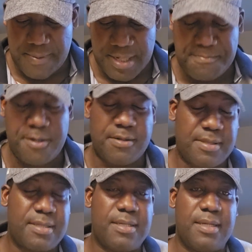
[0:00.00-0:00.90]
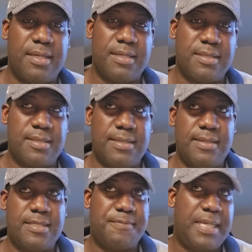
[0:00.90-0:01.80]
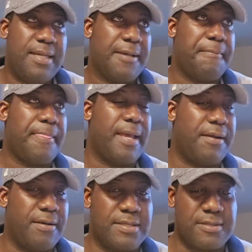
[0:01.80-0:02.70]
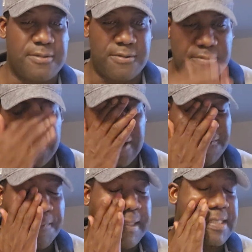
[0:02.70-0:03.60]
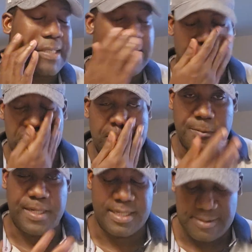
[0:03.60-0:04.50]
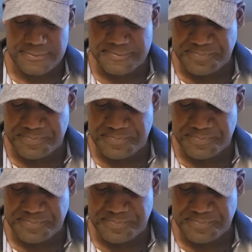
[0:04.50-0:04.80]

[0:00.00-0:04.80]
main perks is the speed and also the information that is generated.